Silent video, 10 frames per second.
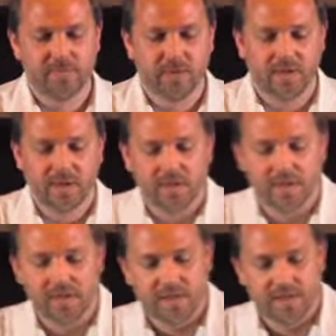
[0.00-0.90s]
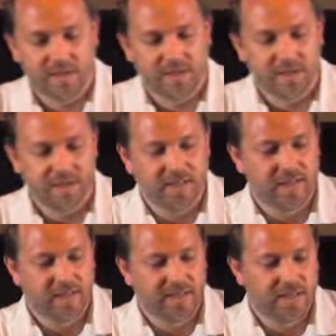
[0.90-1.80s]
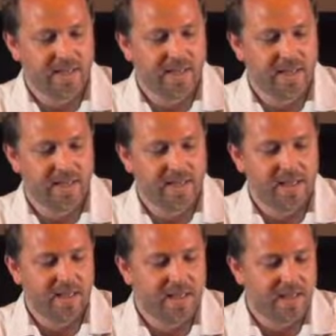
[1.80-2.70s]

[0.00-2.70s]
Nothing is said.